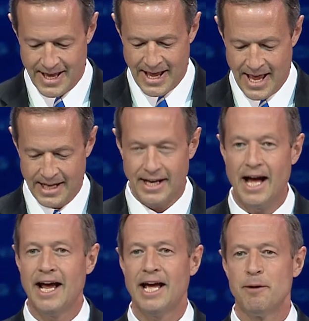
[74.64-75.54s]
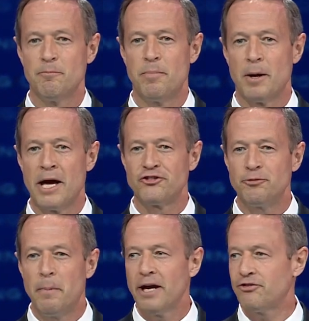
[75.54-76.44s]
And I am
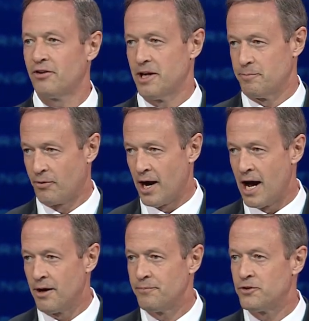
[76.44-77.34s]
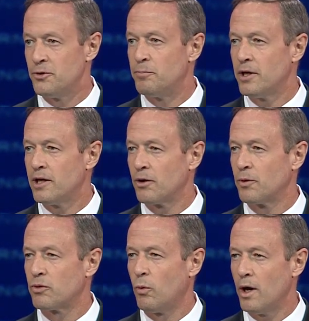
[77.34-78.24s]
especially proud to be here
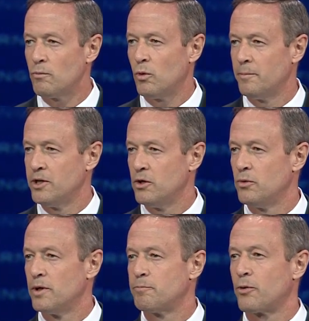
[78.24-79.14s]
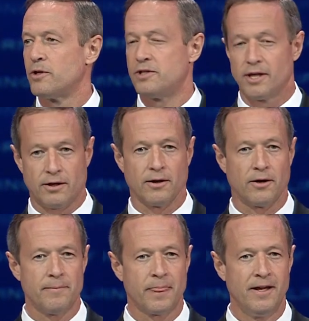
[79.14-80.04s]
with one woman who, in
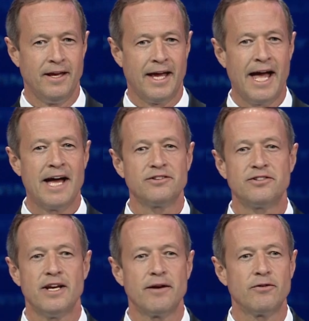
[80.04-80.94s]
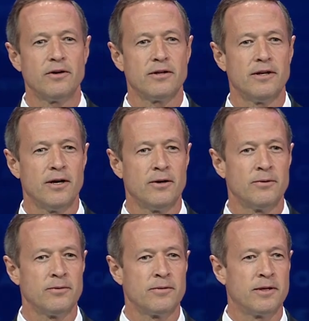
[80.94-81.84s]
particular, has never
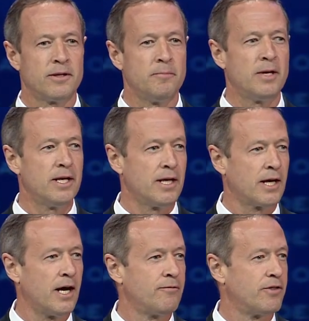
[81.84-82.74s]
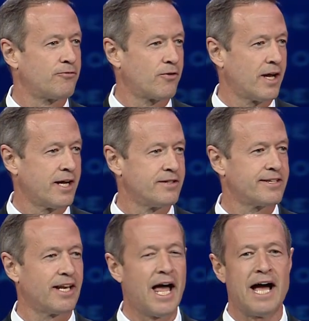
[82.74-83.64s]
known the meaning of the phrase
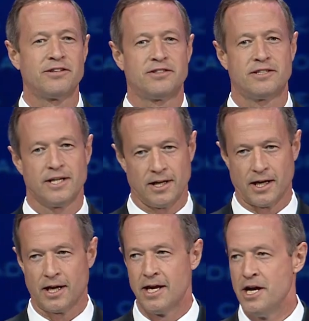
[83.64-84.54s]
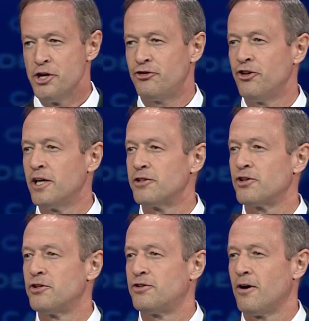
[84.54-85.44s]
glass ceiling. She is
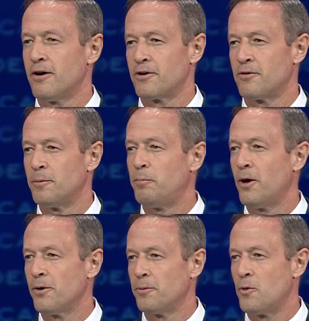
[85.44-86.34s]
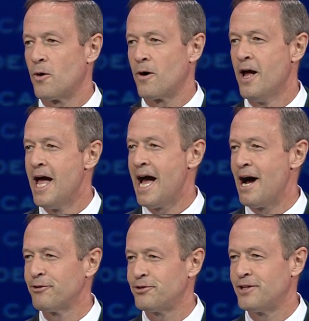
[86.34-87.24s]
a daughter of Baltimore
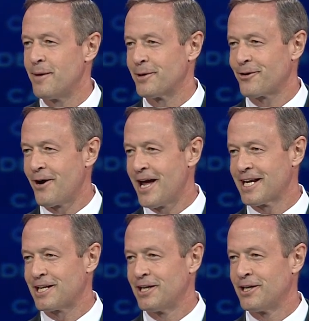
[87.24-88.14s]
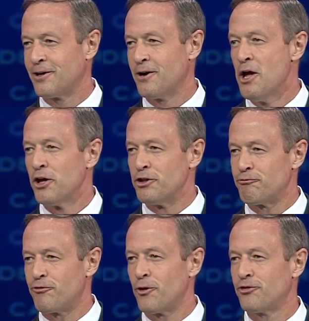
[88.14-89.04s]
House Democratic leader, the
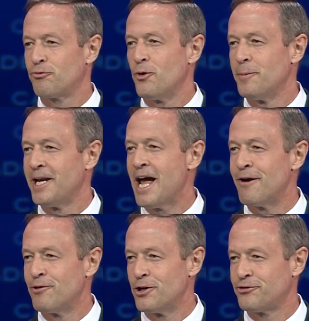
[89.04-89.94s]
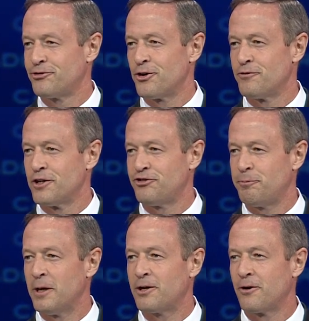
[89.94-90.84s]
first woman ever to serve as
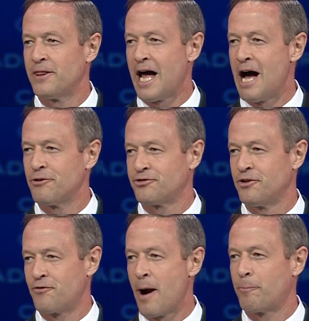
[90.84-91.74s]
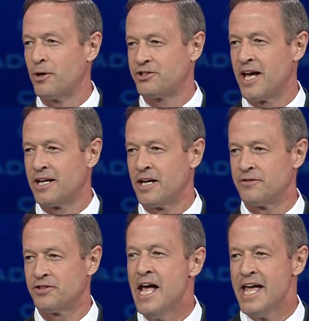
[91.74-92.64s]
Speaker of the House of
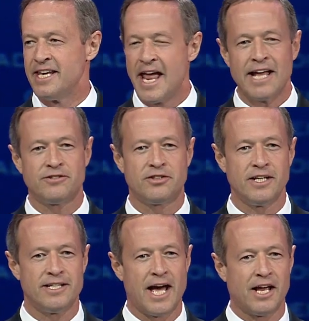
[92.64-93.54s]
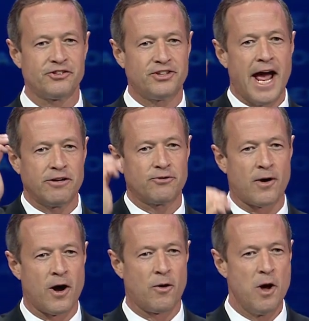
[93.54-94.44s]
Representatives, Nancy
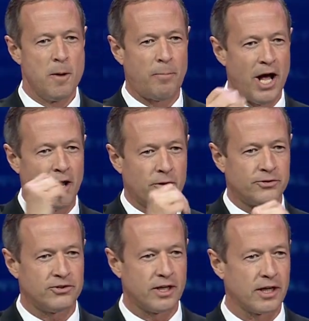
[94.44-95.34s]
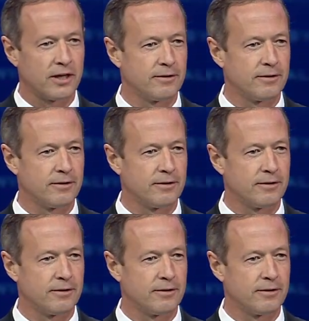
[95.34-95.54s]
D'Alessandro Pelosi.